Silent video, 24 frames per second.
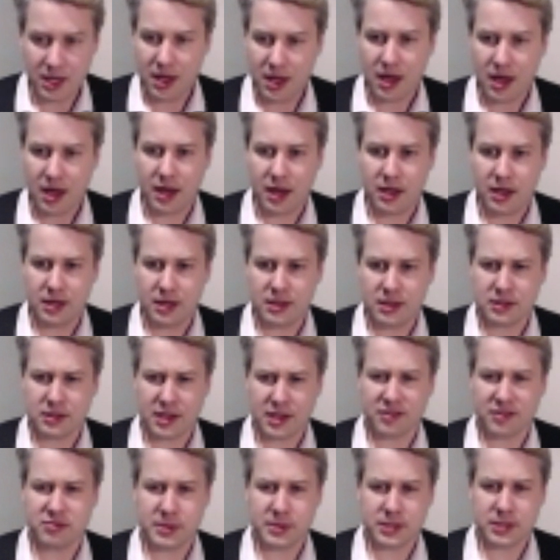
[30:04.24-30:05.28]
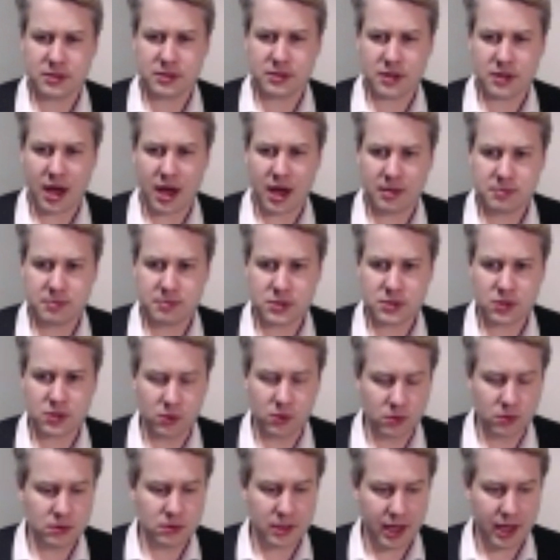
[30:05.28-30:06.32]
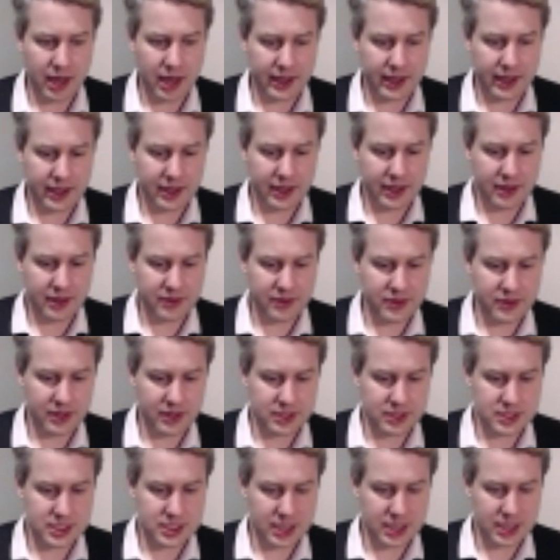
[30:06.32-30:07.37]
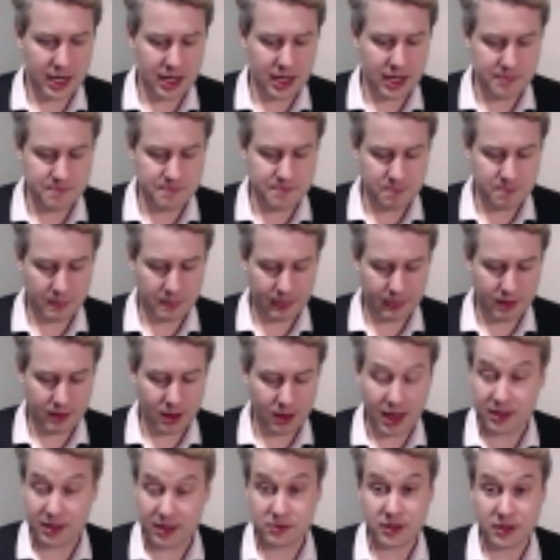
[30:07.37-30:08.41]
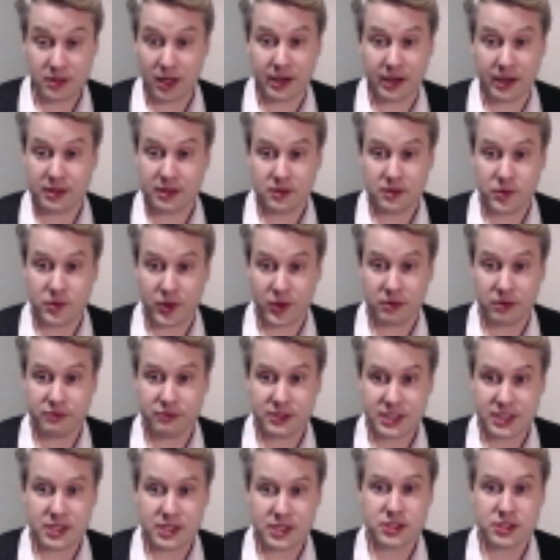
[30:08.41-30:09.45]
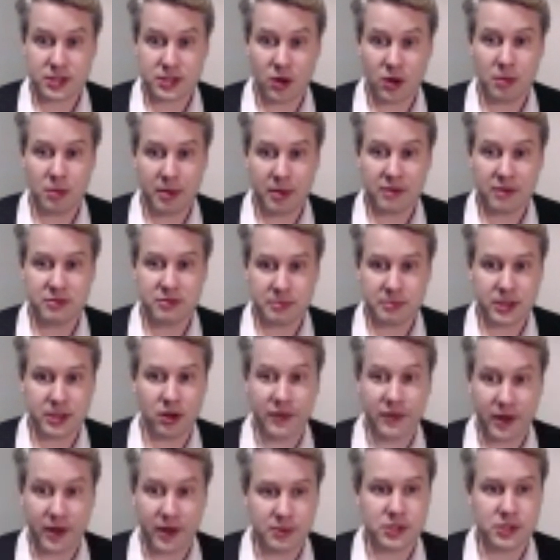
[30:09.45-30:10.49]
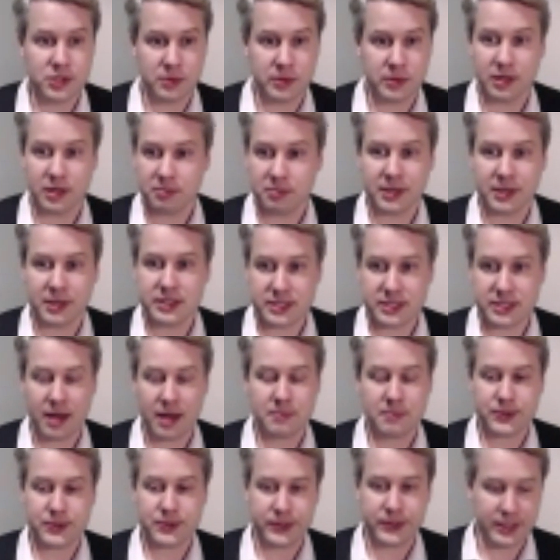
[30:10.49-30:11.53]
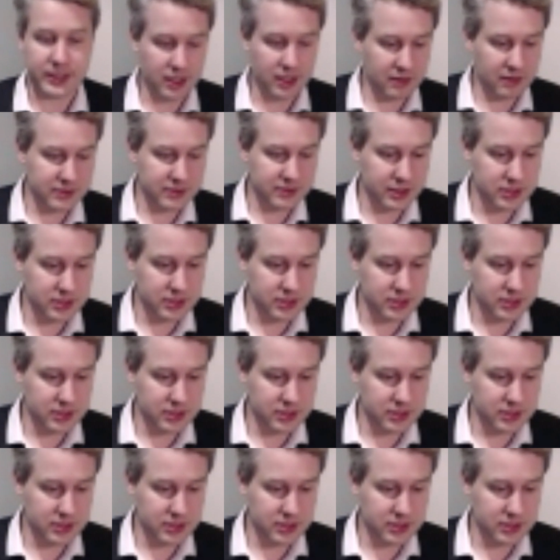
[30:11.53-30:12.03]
a government um, school uh, that um, out, like, you know, for teachers to go above and beyond, they were doing it because they absolutely loved it.